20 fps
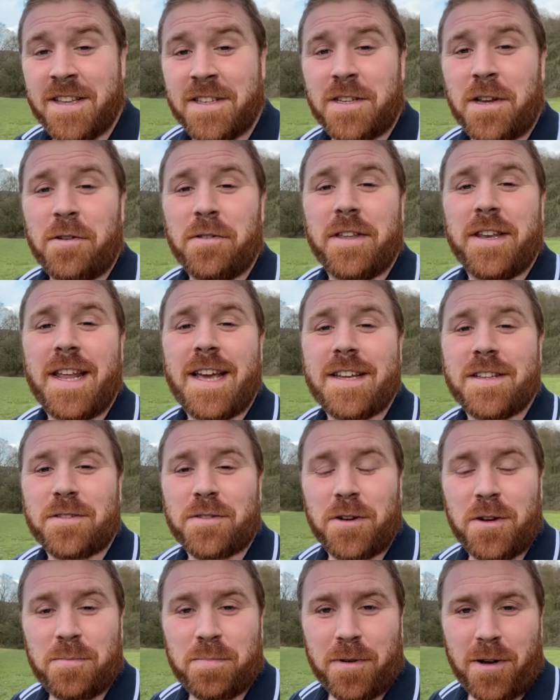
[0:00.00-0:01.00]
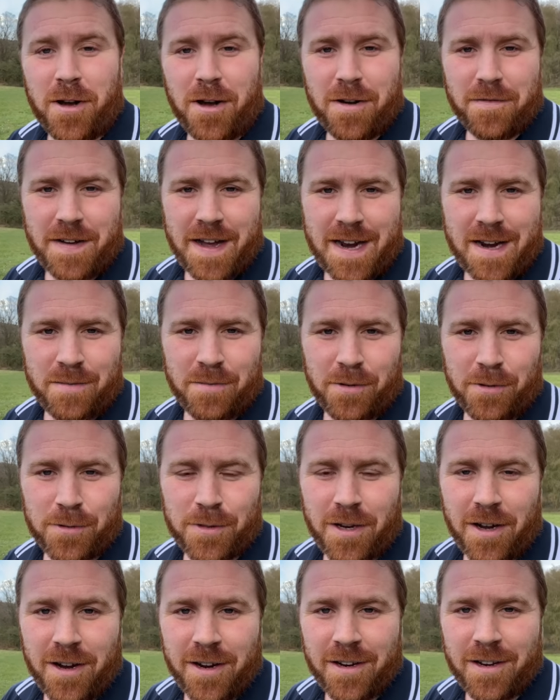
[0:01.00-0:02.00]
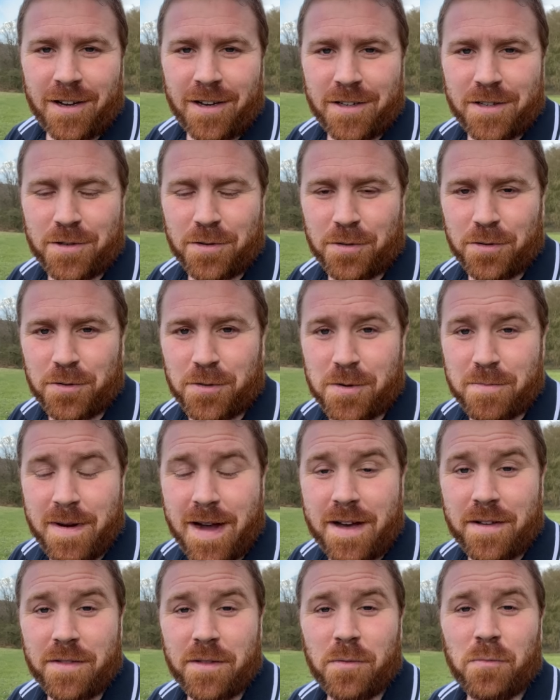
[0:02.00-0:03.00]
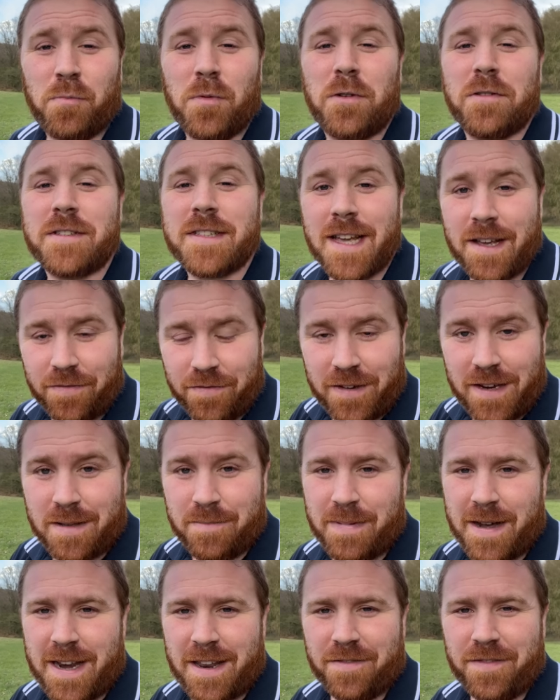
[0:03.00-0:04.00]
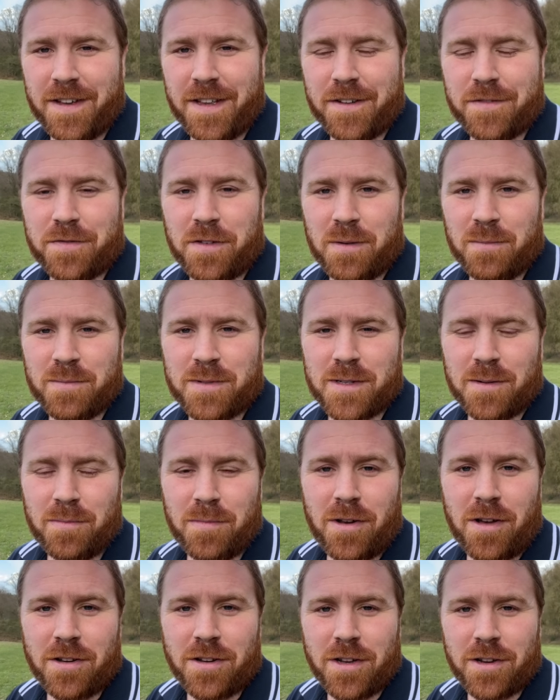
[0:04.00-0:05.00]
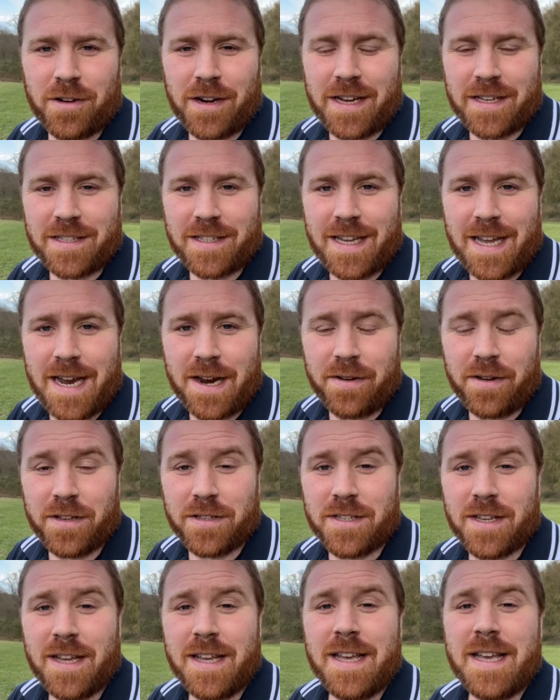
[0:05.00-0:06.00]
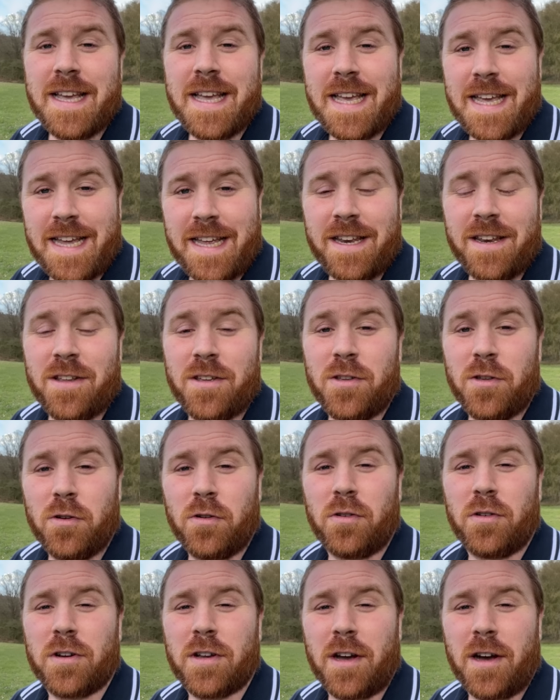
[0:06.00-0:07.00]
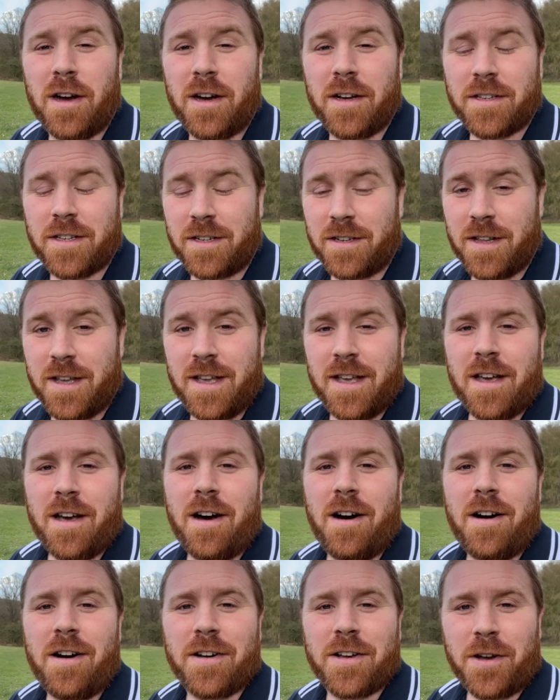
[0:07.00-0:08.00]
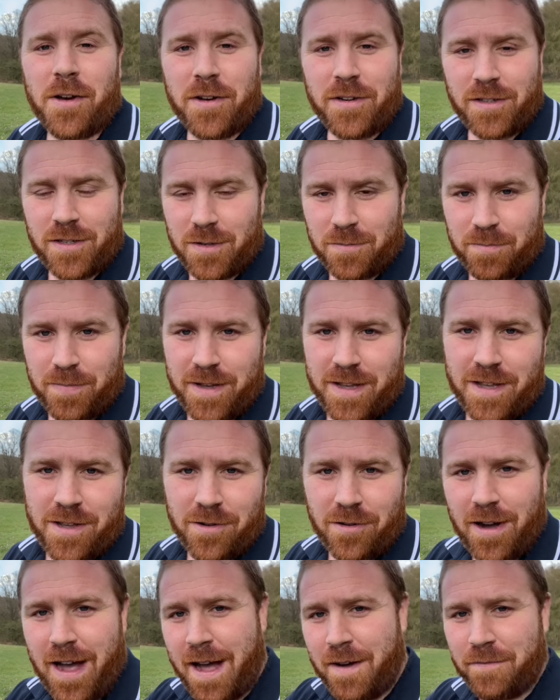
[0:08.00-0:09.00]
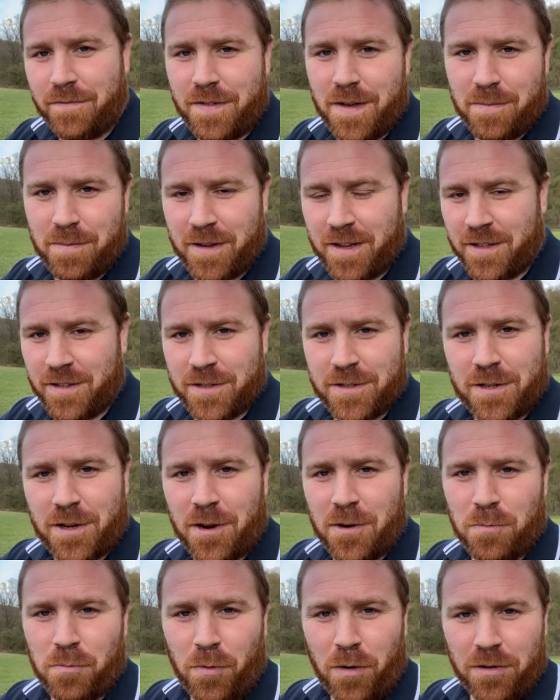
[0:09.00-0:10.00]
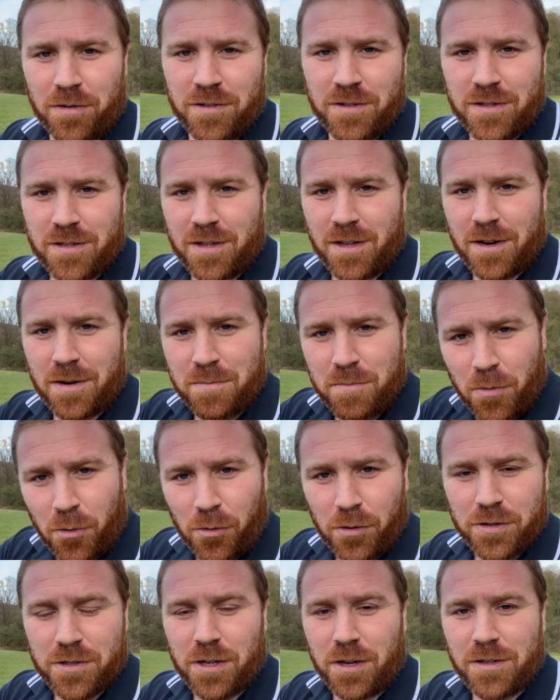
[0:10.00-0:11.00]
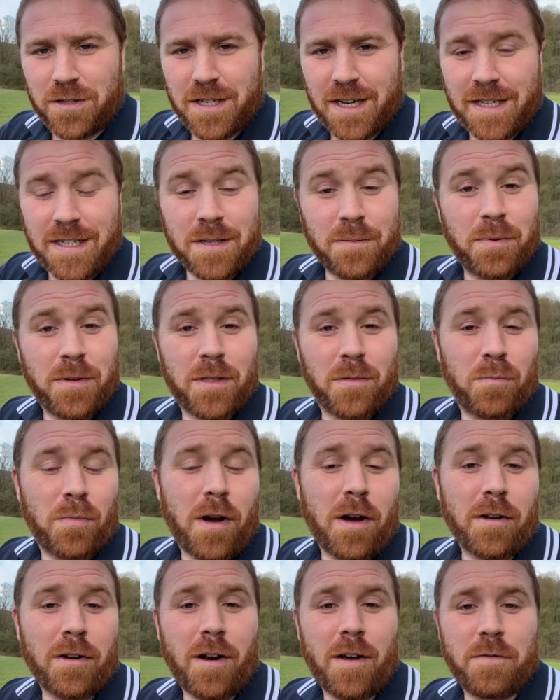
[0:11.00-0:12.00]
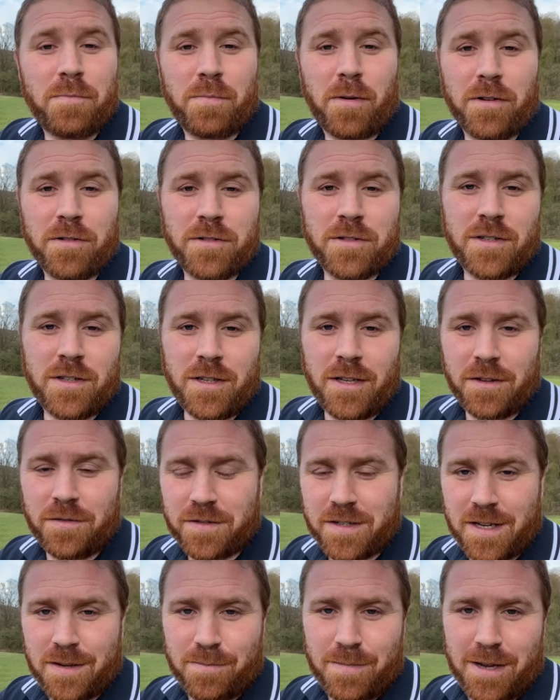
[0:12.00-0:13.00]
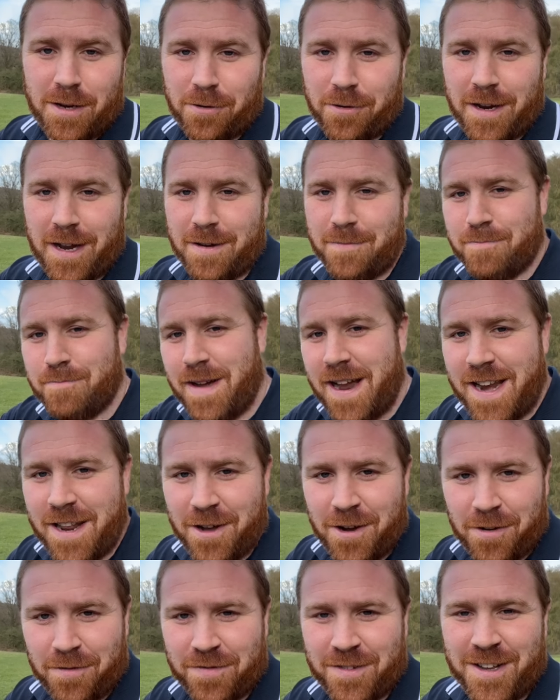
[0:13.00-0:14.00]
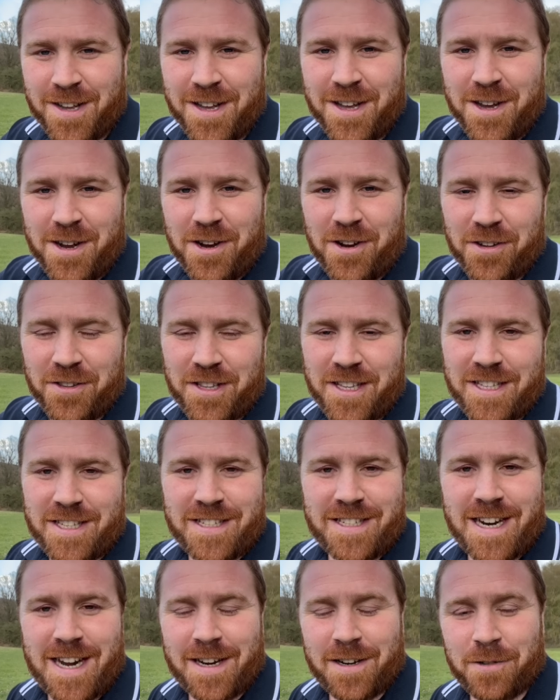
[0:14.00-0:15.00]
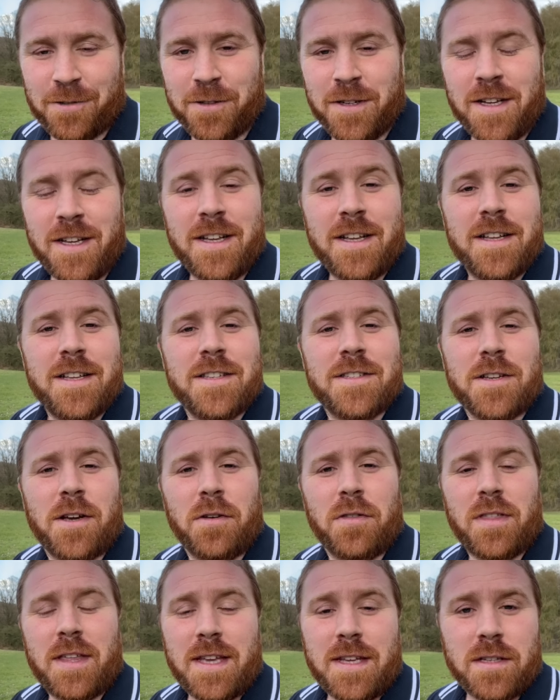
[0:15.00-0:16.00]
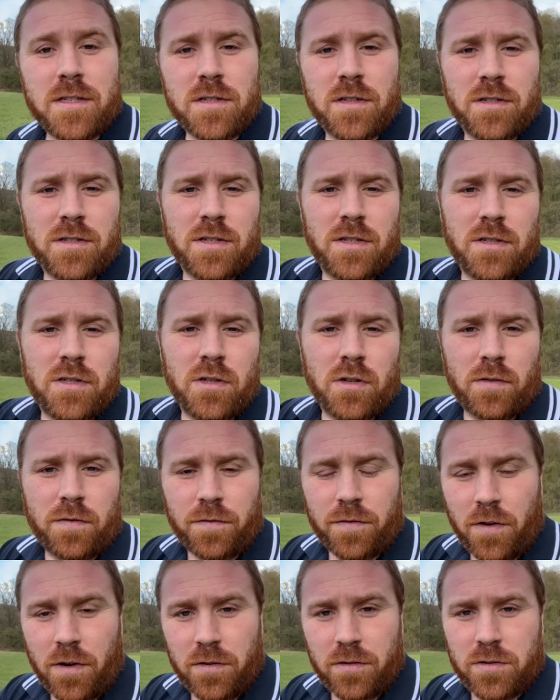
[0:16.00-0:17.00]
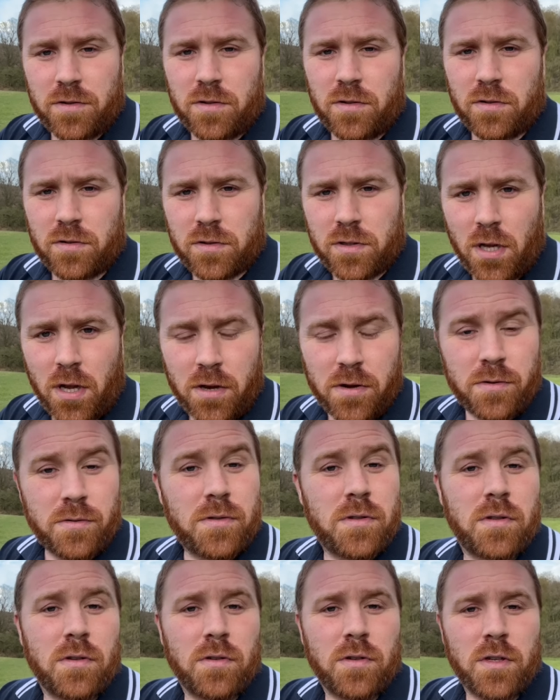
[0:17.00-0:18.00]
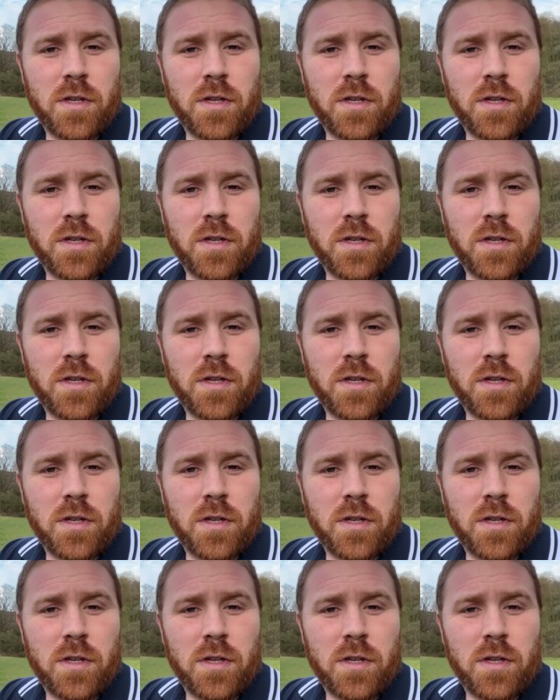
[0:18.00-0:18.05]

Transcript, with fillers: so the next group of animals I'd like to talk to you about that will definitely benefit from some longer grassy areas in your garden are going to be your amphibians. So ones that are more associated with the wildlife ponds that you've seen me create many of on this channel. So things such as your frogs, your toads, your